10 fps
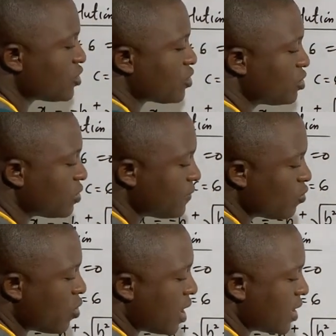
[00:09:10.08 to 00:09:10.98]
square root of
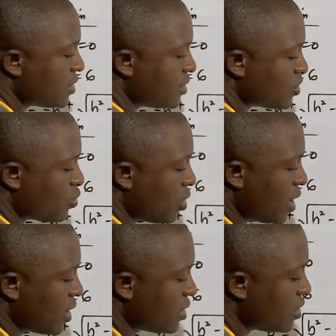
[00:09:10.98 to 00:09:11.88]
1 is
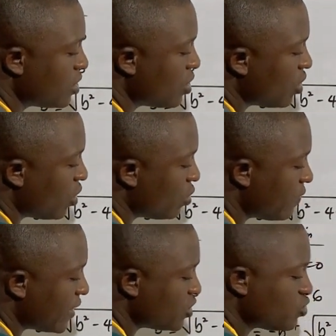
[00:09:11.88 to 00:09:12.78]
1 all
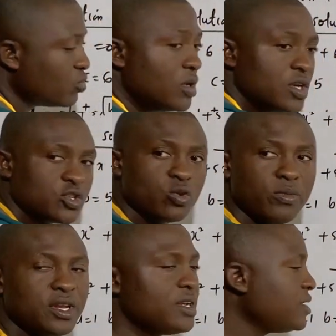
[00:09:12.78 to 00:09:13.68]
over 2. So
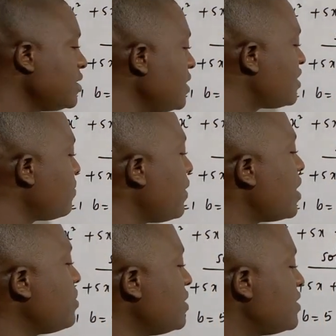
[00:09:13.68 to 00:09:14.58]
meaning this simply
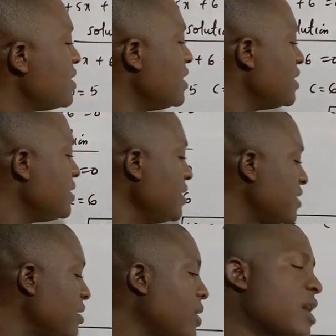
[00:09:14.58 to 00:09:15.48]
means this
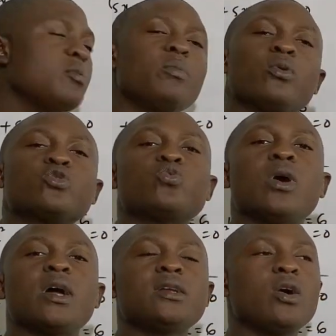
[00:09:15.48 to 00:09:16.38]
number can be plus
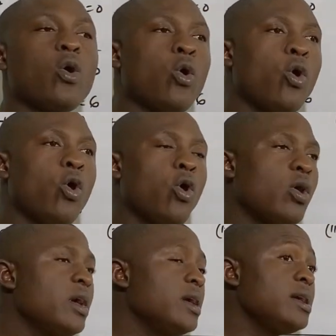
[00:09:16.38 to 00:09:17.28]
1
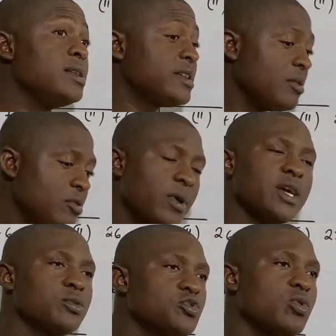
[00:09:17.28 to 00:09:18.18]
or it can be
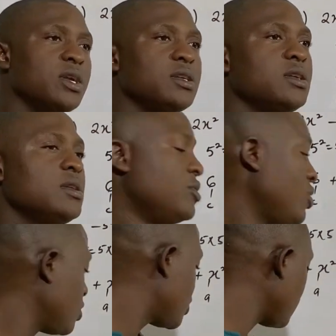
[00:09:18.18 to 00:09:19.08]
minus 1 because